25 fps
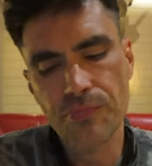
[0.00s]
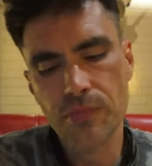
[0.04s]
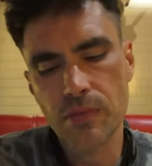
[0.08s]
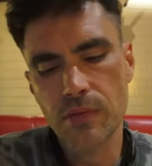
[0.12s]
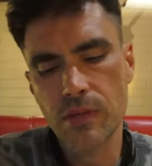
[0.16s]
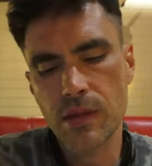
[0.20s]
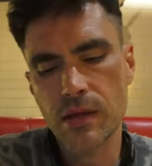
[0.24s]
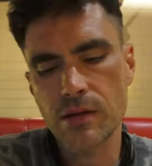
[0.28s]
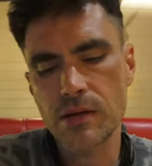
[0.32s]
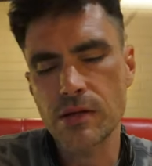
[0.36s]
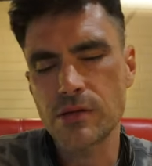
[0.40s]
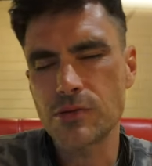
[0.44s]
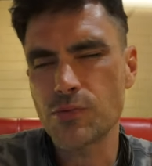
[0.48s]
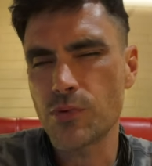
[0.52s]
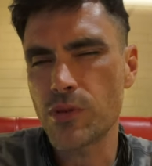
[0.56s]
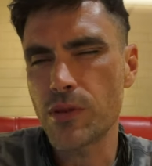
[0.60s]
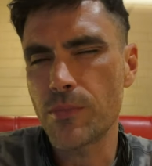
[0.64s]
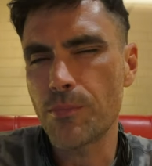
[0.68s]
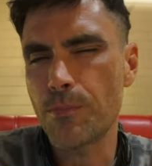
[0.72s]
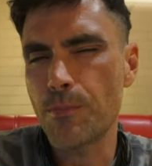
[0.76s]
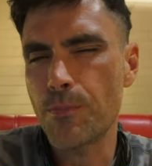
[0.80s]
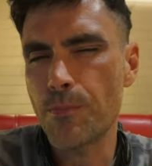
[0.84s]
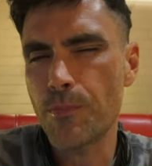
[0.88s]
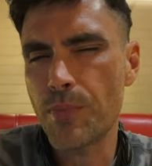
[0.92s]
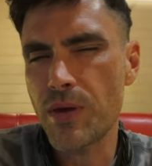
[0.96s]
and it's with a
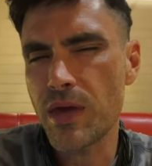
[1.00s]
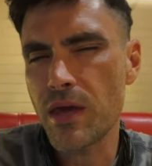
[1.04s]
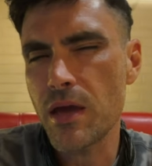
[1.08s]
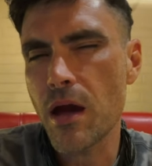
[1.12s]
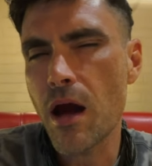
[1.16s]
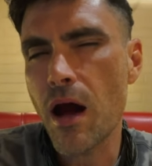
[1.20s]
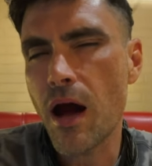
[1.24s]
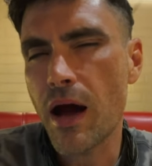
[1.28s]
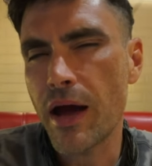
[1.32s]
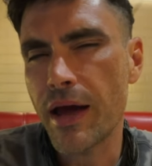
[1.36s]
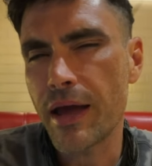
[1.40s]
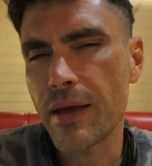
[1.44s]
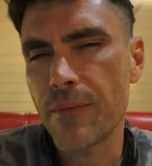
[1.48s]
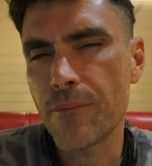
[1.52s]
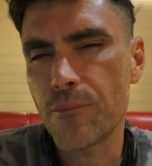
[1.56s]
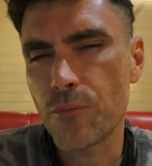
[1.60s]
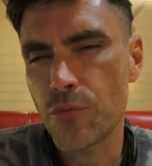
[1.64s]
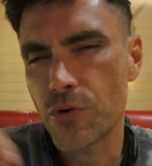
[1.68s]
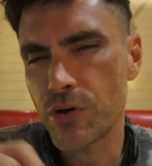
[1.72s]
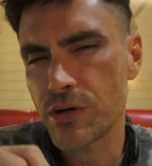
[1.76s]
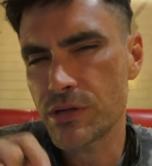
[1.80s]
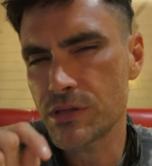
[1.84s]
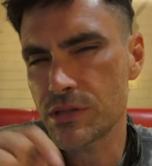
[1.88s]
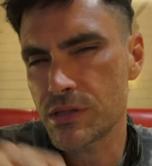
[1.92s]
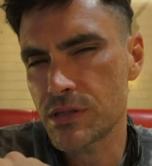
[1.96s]
PI,
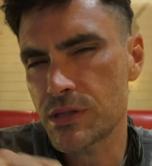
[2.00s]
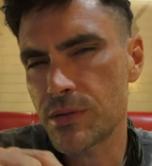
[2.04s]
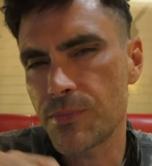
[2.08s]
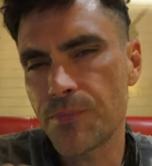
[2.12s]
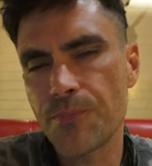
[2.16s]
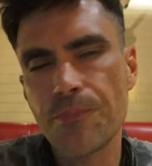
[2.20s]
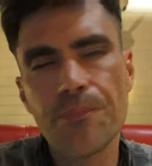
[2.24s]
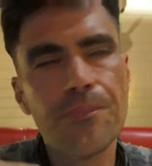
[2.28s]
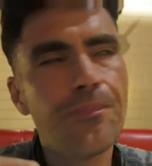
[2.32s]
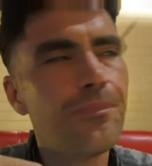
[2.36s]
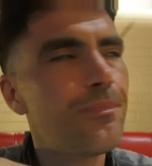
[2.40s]
whereas in